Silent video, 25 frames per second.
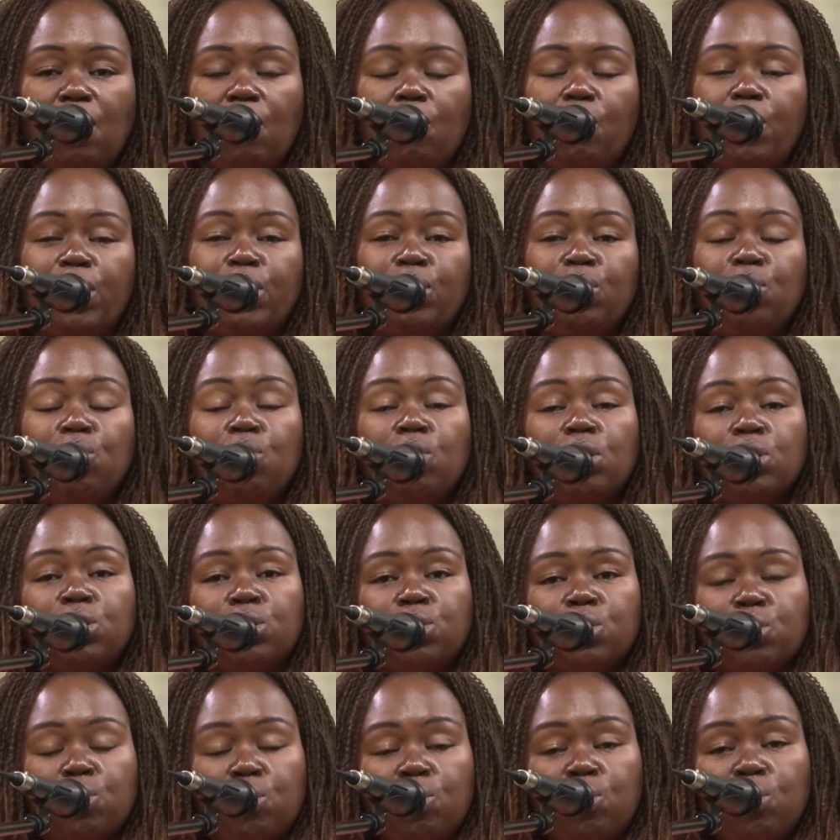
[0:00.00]
When you go to
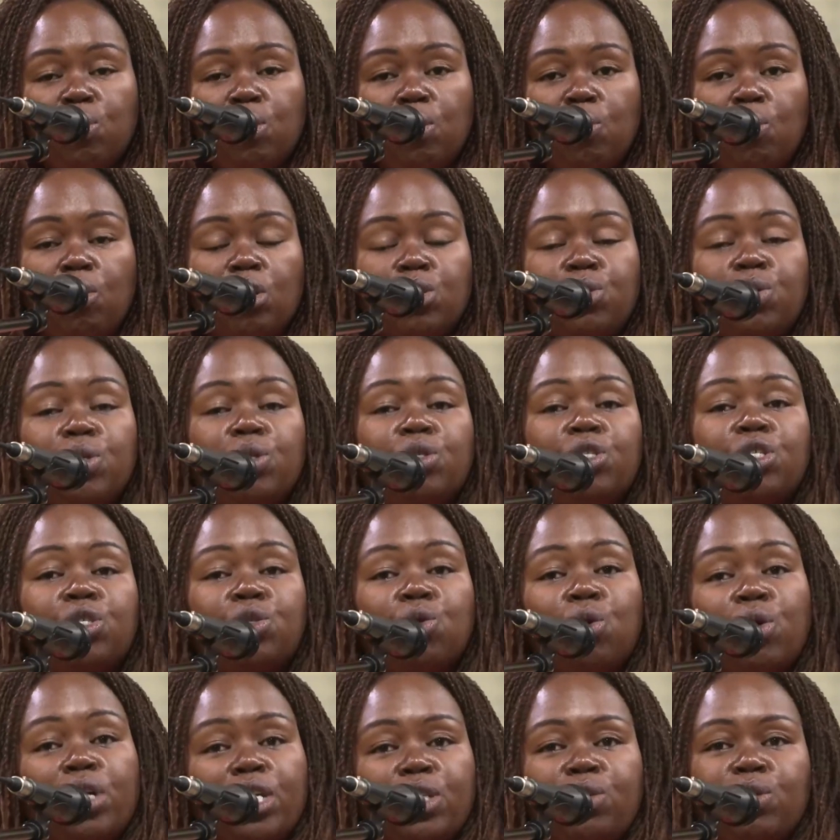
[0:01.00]
school, what
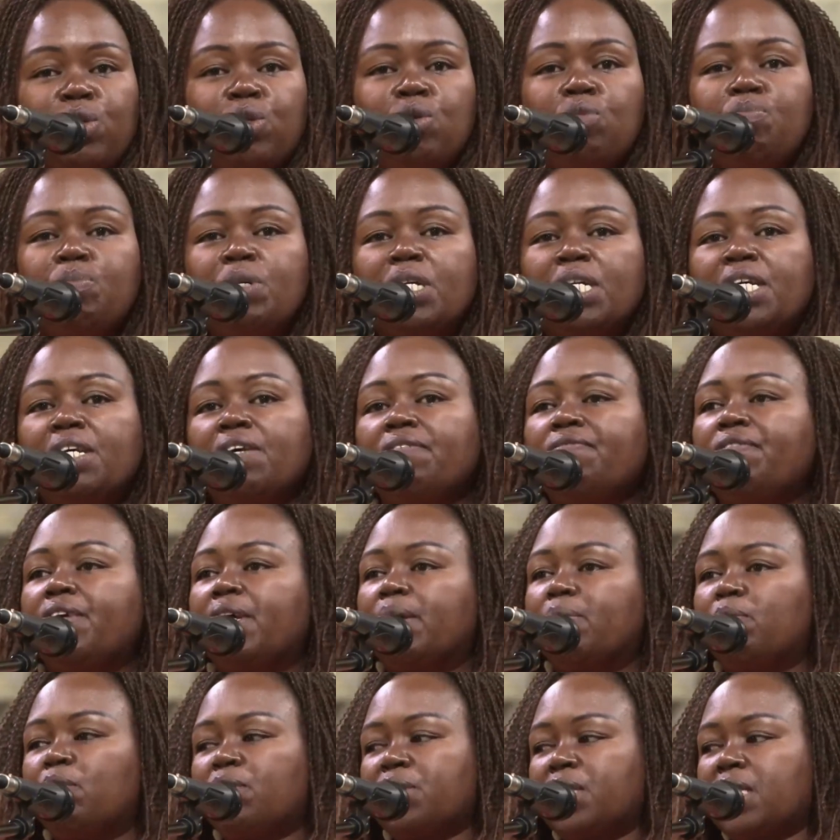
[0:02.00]
stories will you be
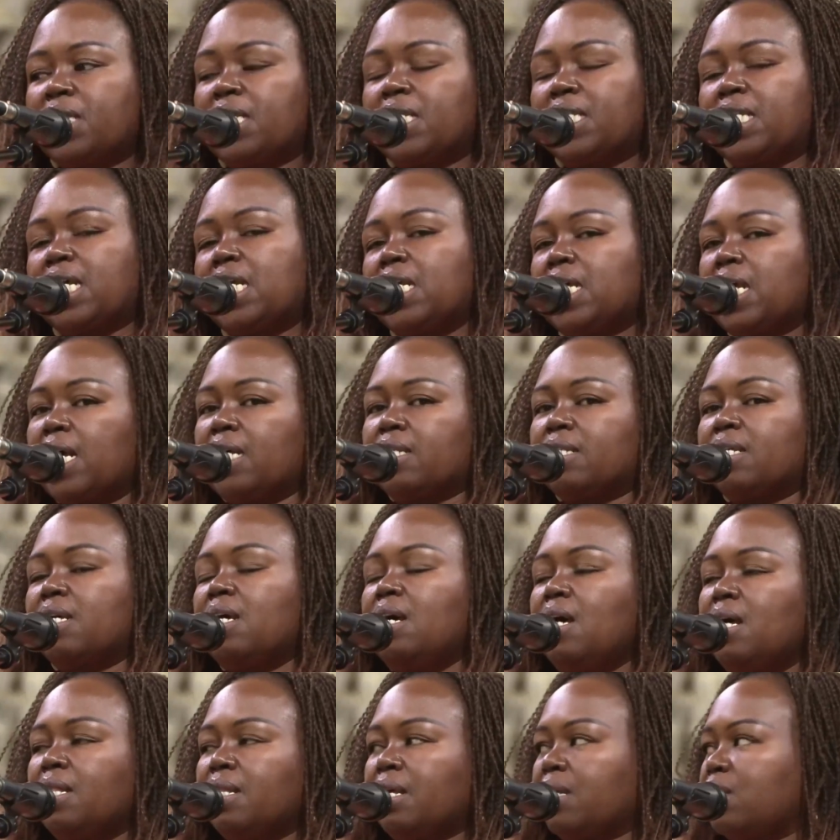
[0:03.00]
giving? Moses is telling us
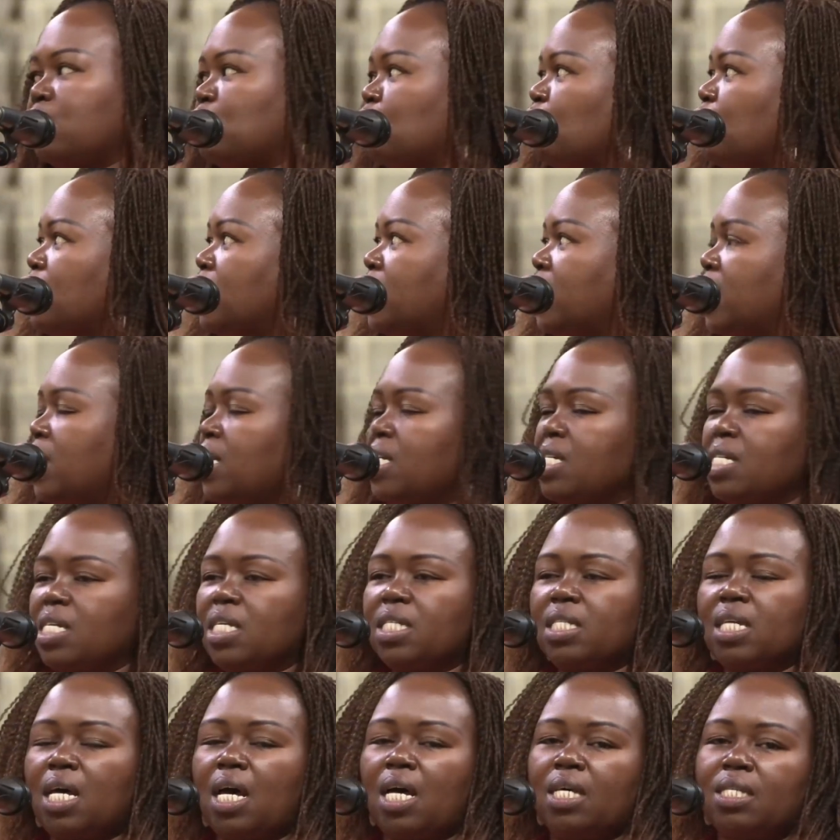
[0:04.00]
that storytelling
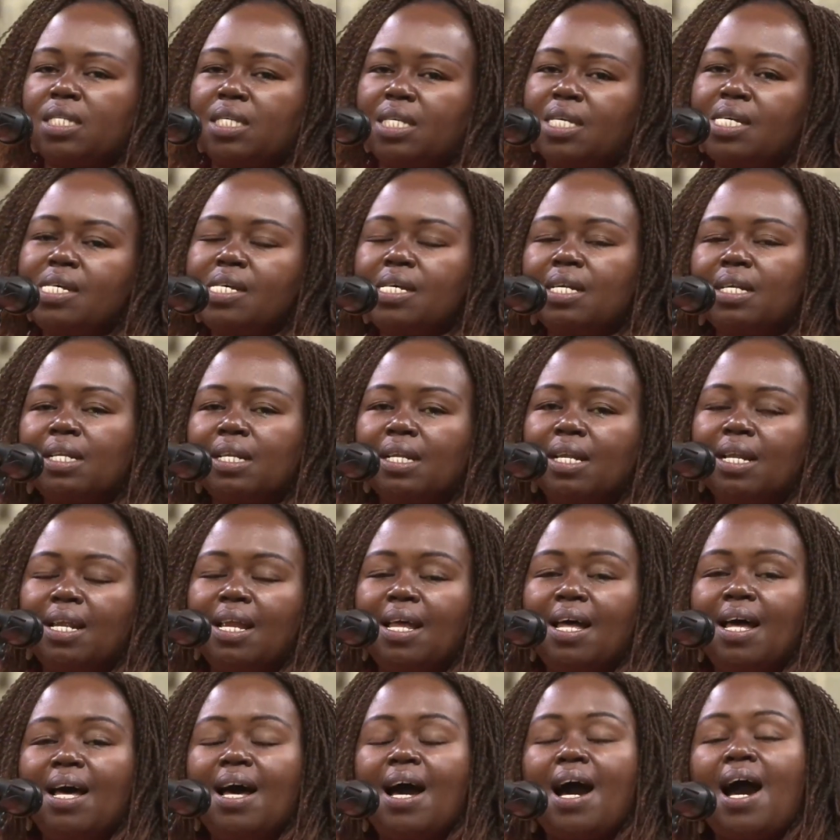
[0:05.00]
is a skill.
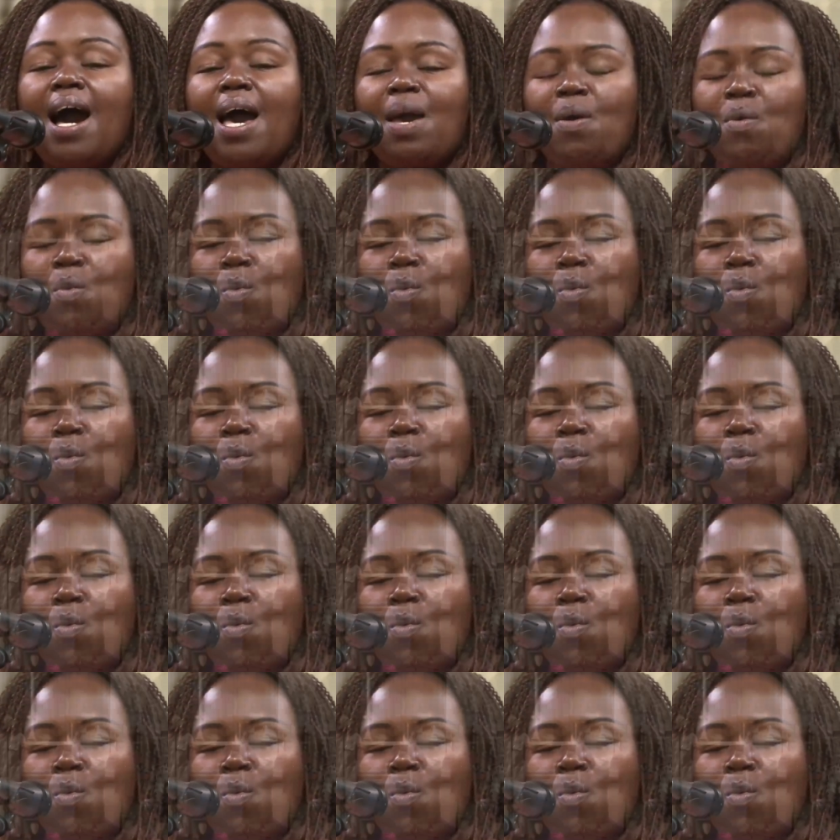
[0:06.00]
Oh. I